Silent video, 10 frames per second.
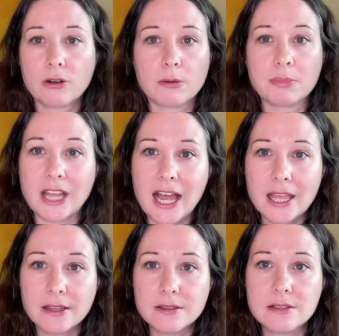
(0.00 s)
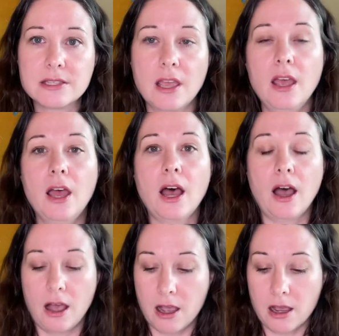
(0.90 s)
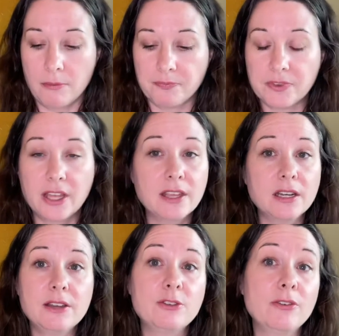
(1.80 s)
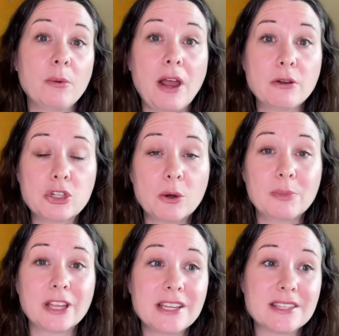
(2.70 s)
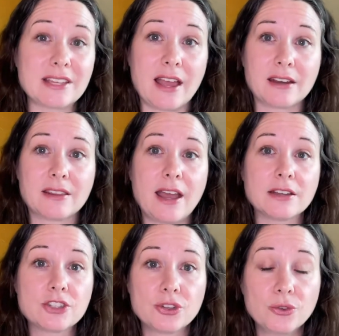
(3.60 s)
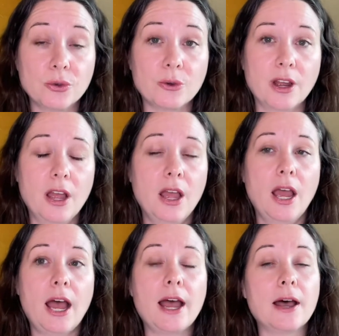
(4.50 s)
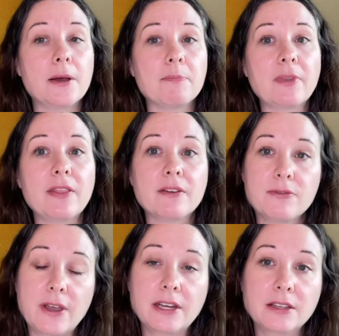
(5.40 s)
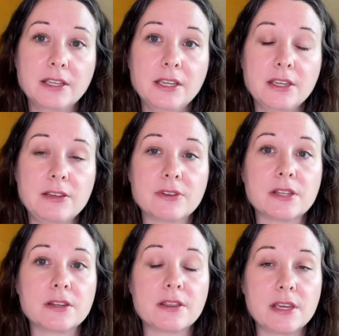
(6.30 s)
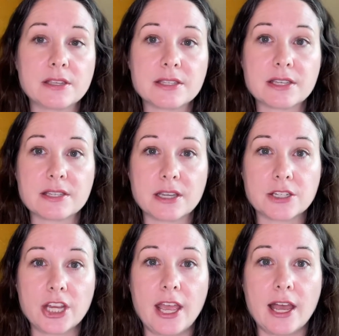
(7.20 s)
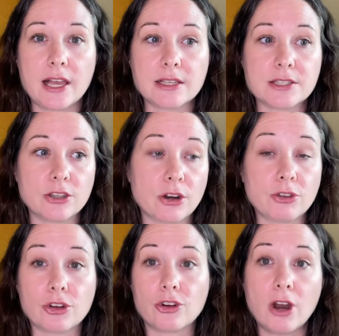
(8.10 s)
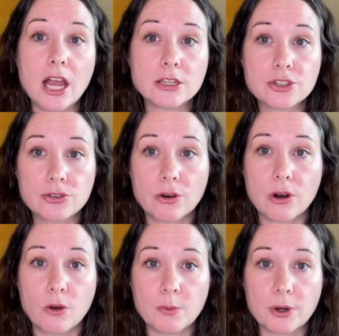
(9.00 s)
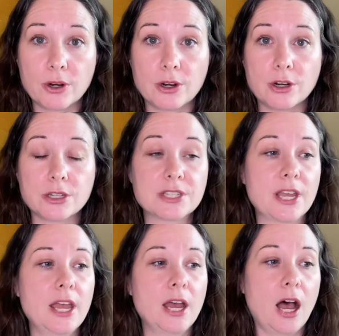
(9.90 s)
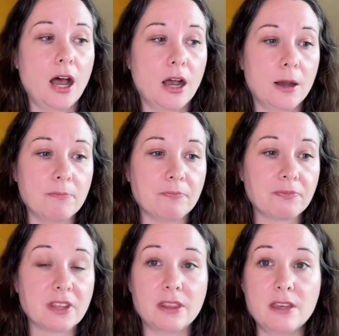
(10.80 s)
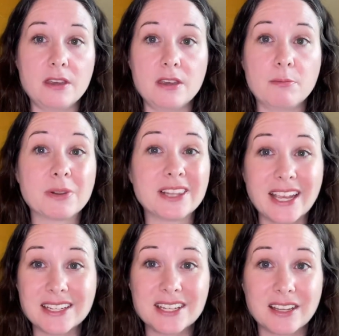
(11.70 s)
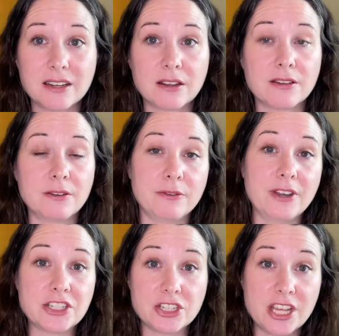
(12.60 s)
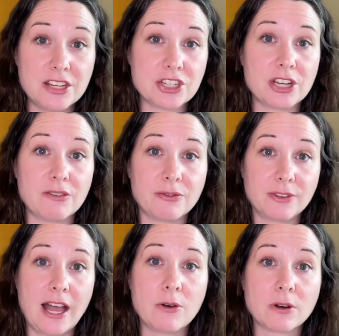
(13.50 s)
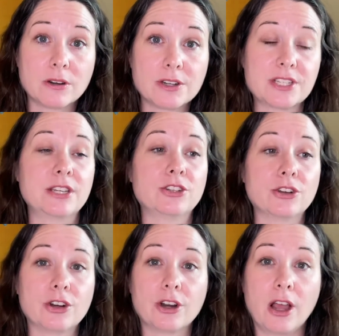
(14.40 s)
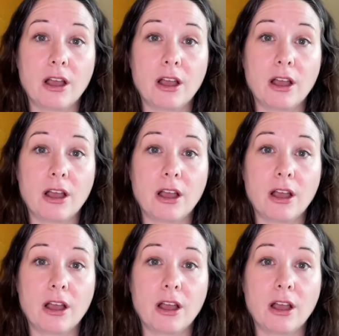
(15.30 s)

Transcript: blinds, and then if you have an outdoor play set, that too. And then finally, even things such as, your garage door openers, the planted vegetation and flowers in your